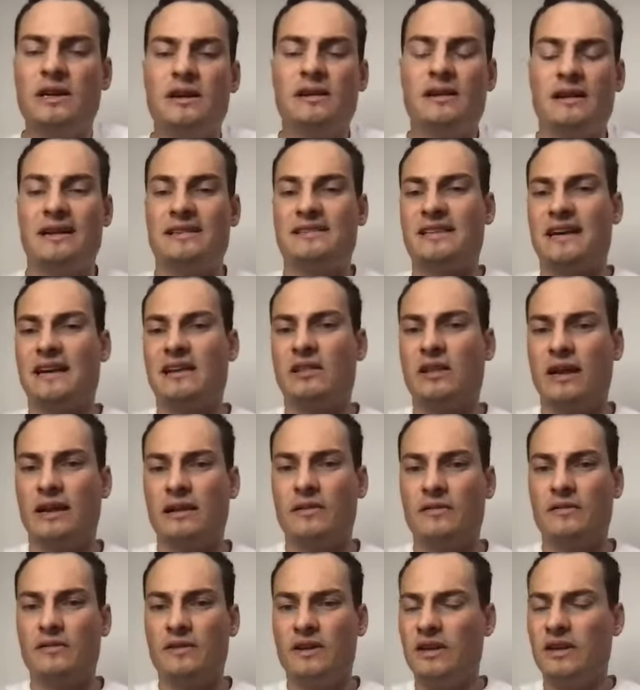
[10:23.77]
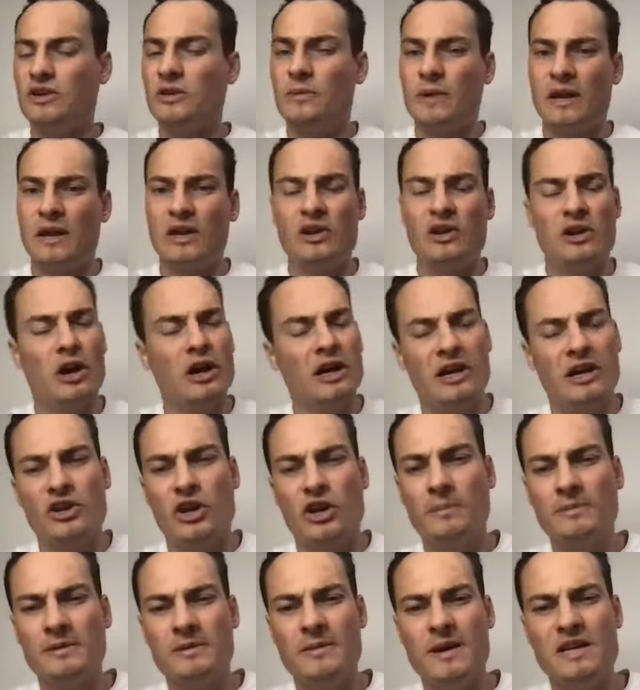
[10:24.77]
And say like, can you
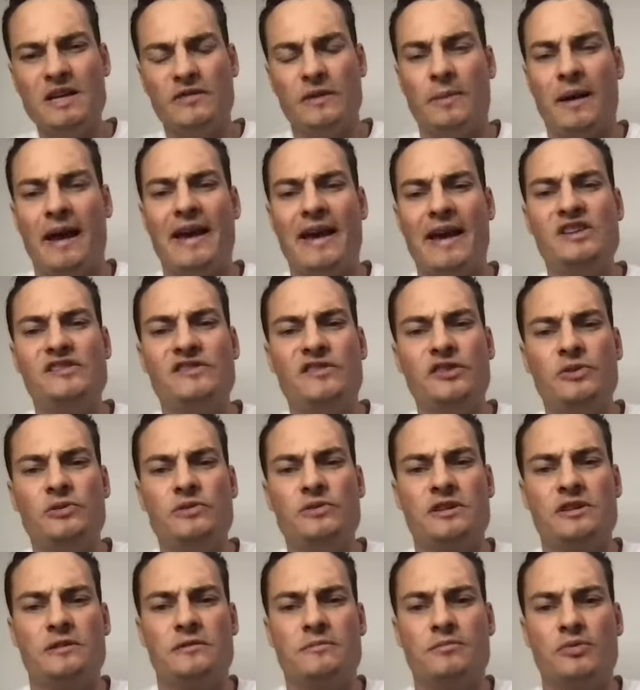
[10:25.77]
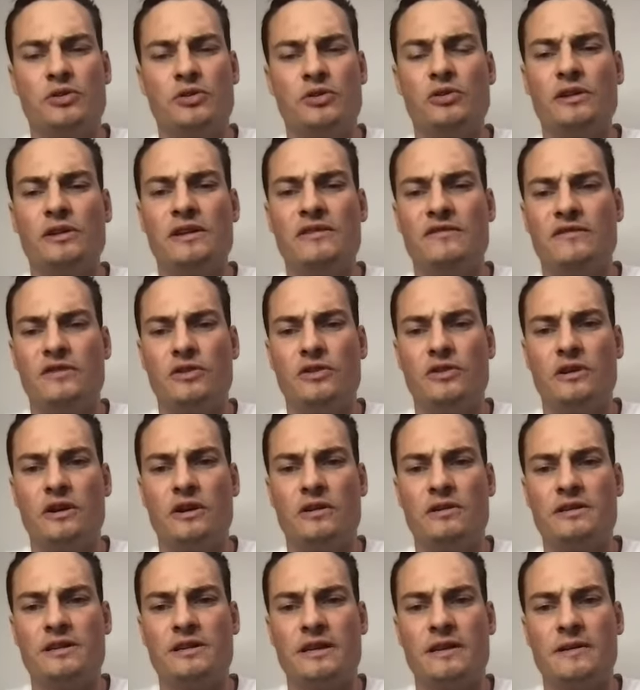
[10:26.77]
optimize for page view, or is it purely view
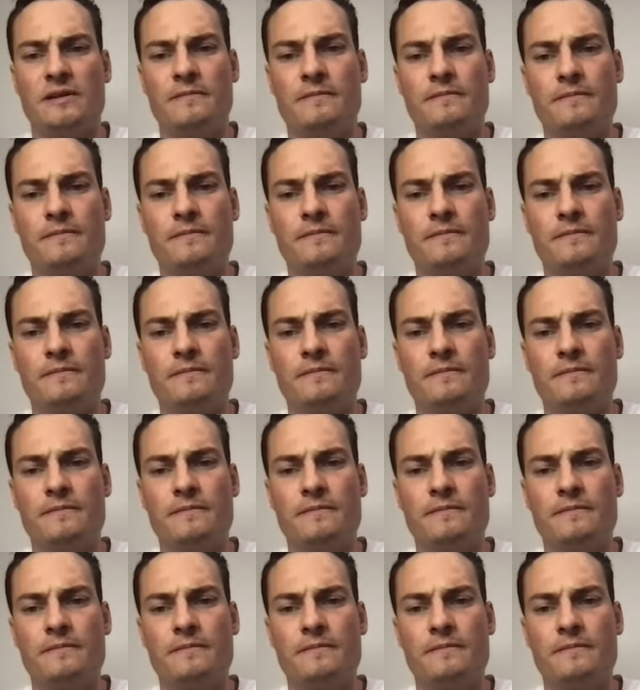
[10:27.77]
content?